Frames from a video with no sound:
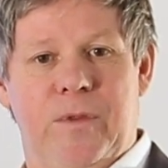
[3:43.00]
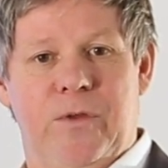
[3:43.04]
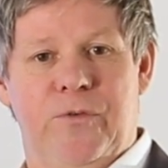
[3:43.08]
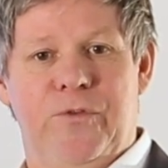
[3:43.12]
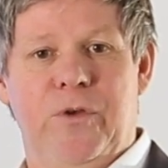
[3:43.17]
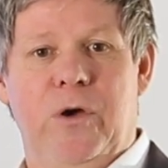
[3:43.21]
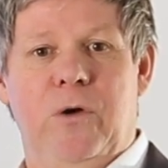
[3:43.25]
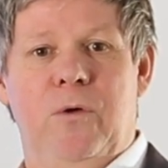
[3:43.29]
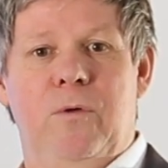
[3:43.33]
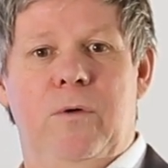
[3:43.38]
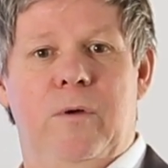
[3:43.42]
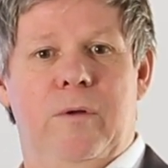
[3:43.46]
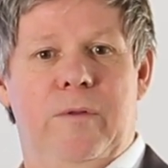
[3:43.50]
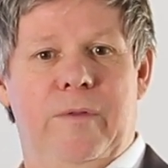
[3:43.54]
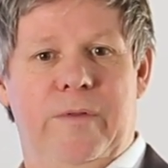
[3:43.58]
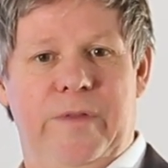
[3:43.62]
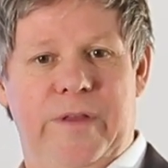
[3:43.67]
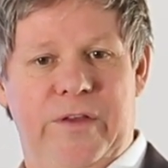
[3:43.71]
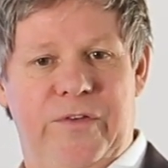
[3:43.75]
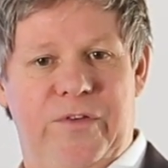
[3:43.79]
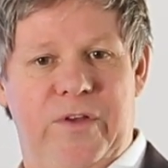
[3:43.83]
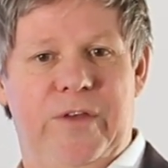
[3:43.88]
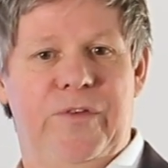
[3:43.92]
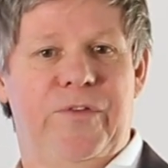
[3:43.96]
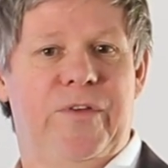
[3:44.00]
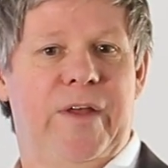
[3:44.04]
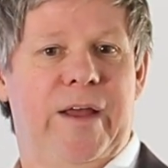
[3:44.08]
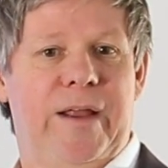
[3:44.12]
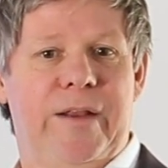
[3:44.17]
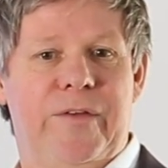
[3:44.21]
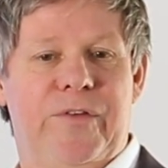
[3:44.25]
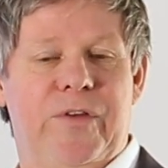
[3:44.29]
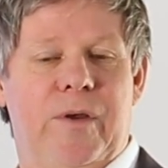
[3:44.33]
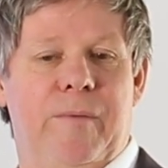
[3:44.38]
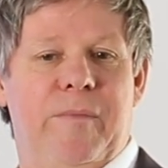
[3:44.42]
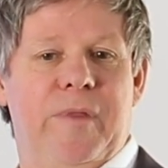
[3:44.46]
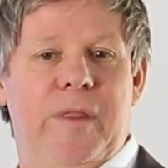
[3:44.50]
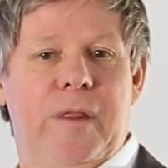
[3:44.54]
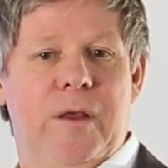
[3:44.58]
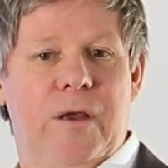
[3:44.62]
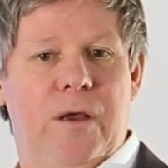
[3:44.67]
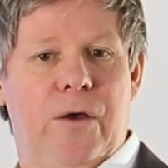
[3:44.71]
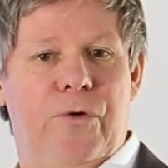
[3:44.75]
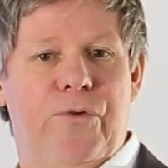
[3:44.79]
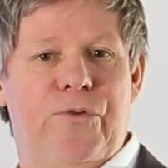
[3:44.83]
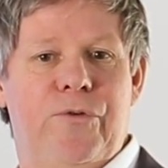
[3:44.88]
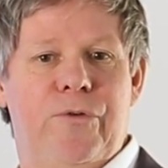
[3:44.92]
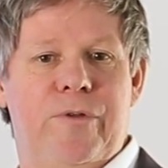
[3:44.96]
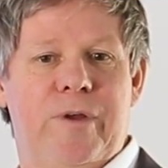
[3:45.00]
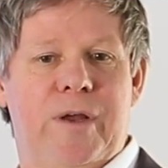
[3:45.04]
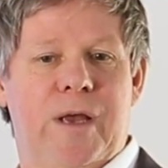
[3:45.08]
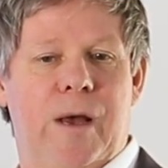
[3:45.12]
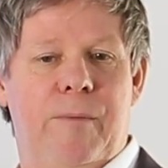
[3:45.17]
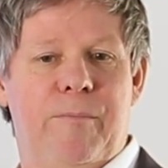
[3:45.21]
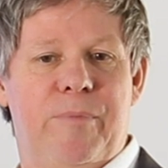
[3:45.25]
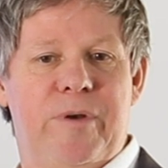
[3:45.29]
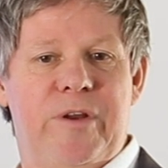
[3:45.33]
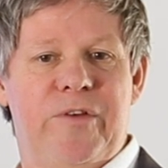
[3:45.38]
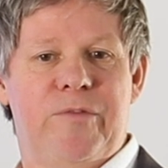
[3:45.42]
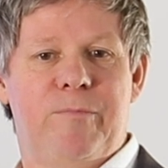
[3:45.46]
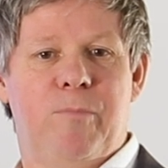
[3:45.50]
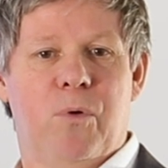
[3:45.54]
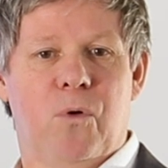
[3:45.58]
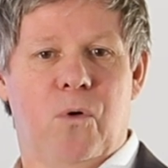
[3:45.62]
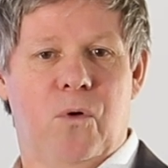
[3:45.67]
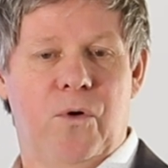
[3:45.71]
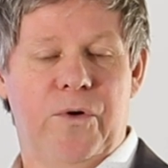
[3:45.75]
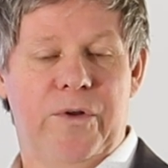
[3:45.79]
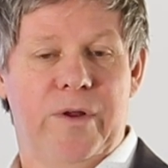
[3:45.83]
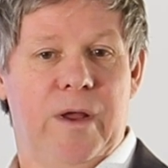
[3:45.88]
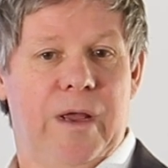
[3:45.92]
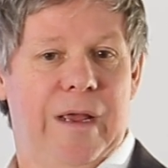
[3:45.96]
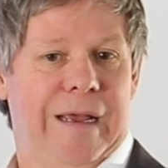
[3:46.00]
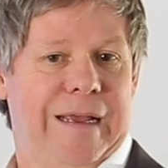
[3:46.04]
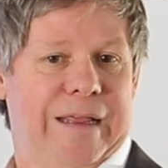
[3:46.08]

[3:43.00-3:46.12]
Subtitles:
So this is then something that goes to the company's board.